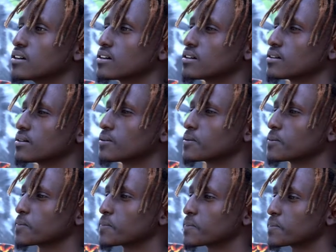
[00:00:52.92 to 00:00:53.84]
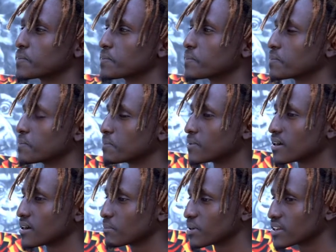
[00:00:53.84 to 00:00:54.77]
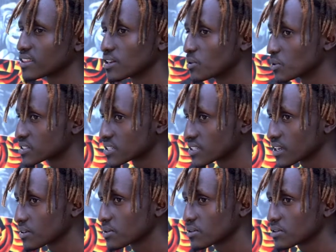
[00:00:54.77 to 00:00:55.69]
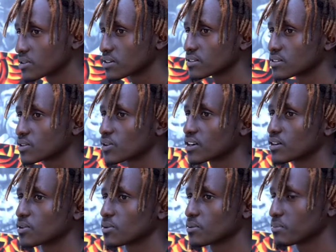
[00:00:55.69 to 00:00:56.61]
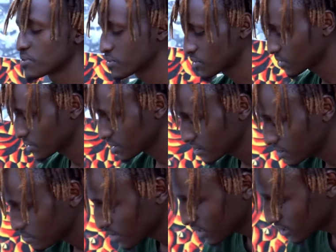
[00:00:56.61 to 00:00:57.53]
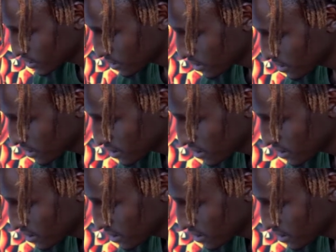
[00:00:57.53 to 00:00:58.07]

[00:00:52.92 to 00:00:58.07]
Um, my, my, dad was a tailor long ago, before he passed away.